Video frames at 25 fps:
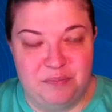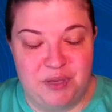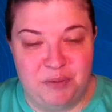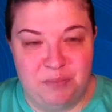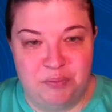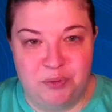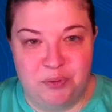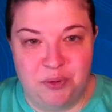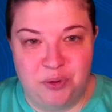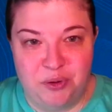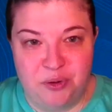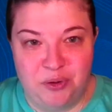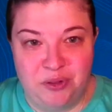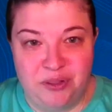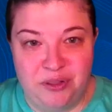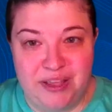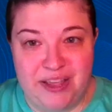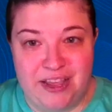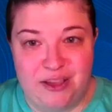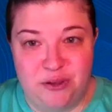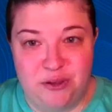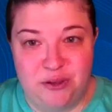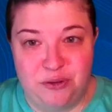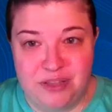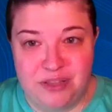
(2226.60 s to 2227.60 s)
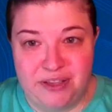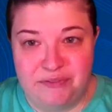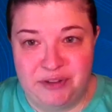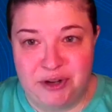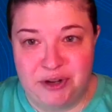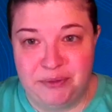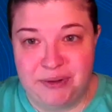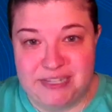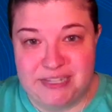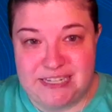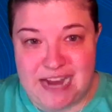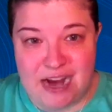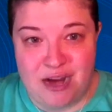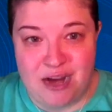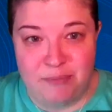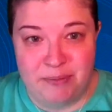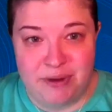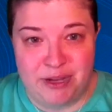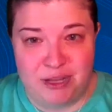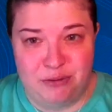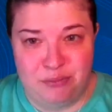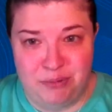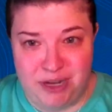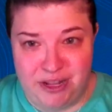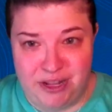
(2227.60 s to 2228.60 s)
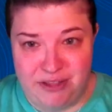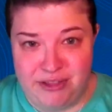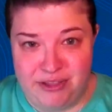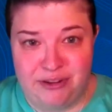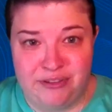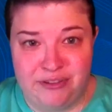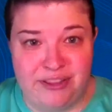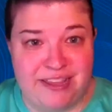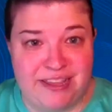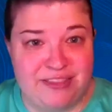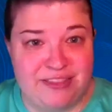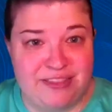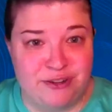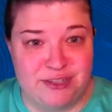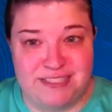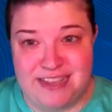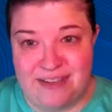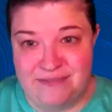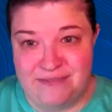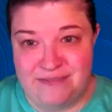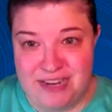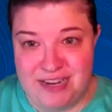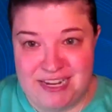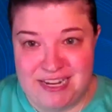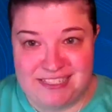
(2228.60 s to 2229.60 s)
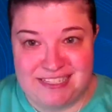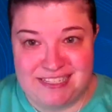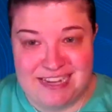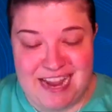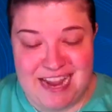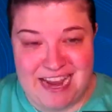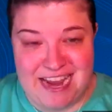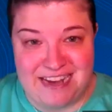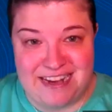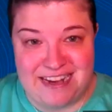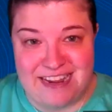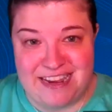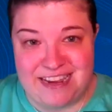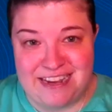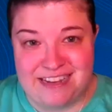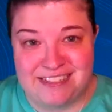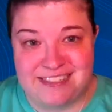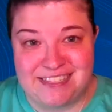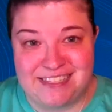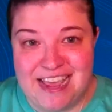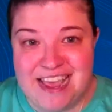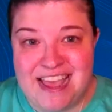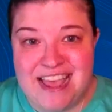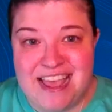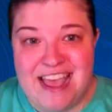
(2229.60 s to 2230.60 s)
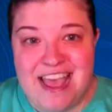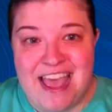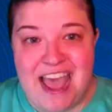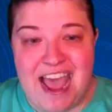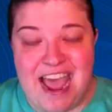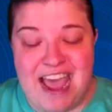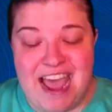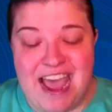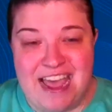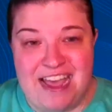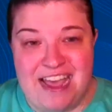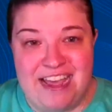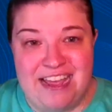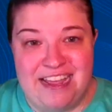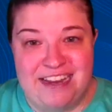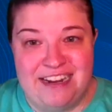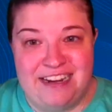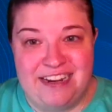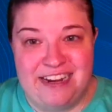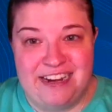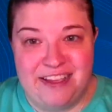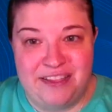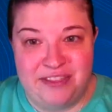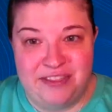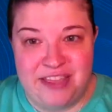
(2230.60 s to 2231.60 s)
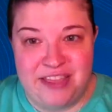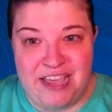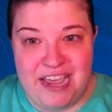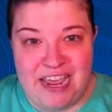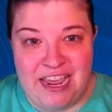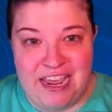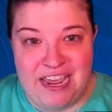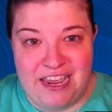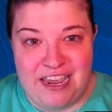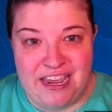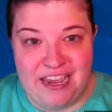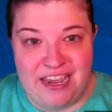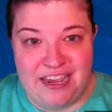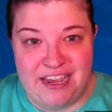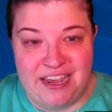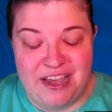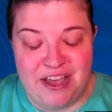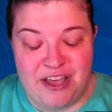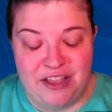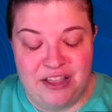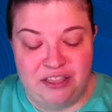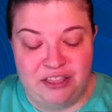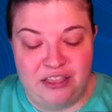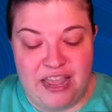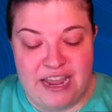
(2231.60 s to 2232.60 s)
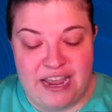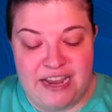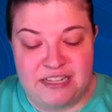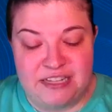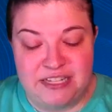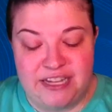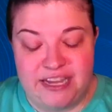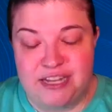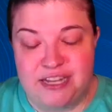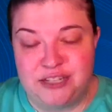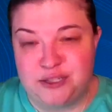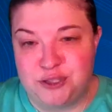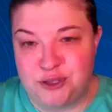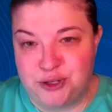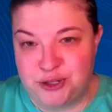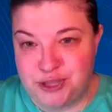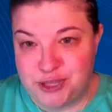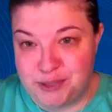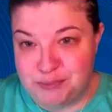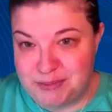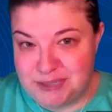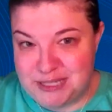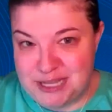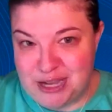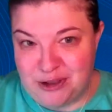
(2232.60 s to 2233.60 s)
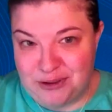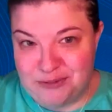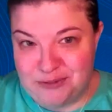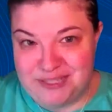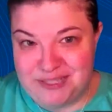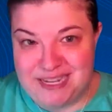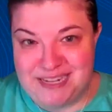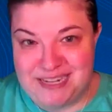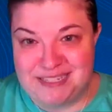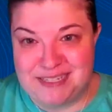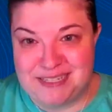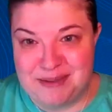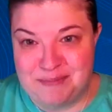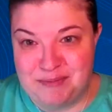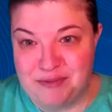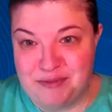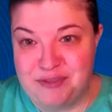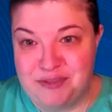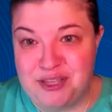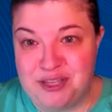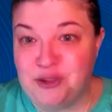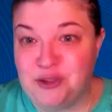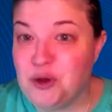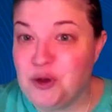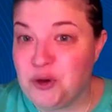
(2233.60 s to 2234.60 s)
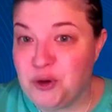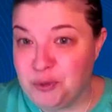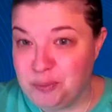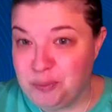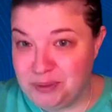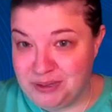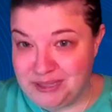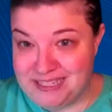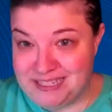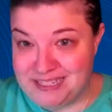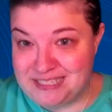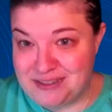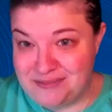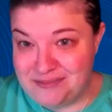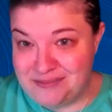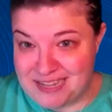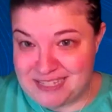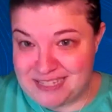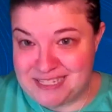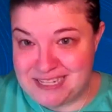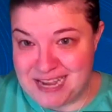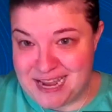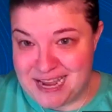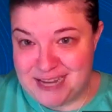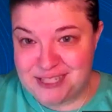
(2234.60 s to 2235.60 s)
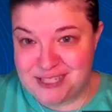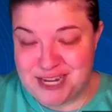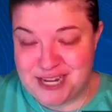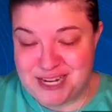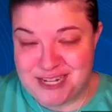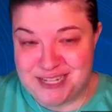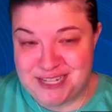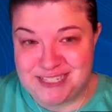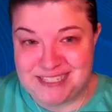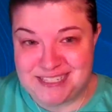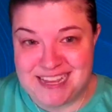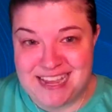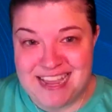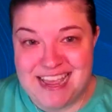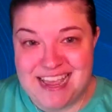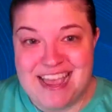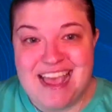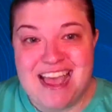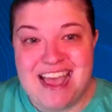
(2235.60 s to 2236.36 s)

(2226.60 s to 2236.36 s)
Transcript: people who live in a retirement community. They're in like their 70s and 80s, and they like to insert themselves in some of the local police investigations.